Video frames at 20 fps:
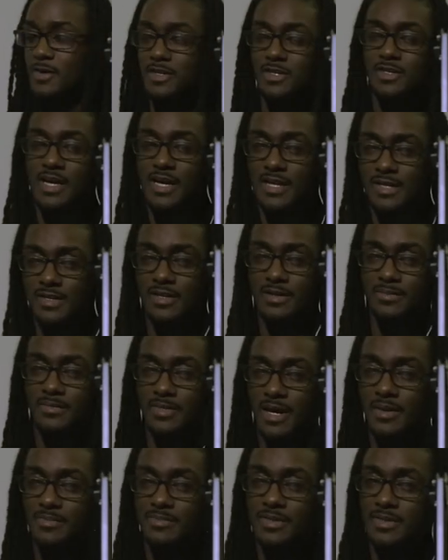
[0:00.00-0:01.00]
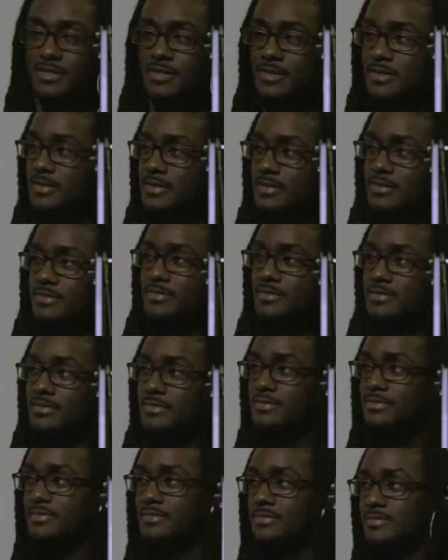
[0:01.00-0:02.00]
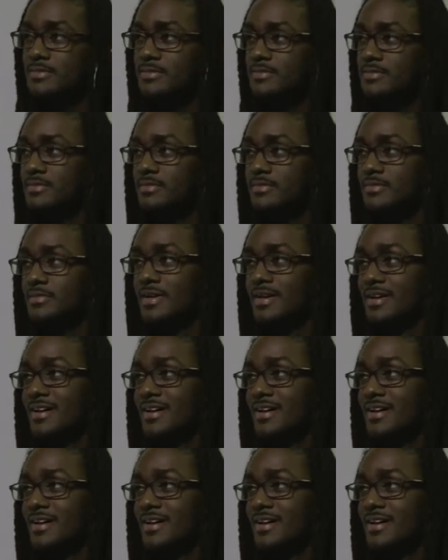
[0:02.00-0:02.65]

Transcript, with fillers: well, you're not dumb, but I'm not, you know. No, y'all niggas stupid.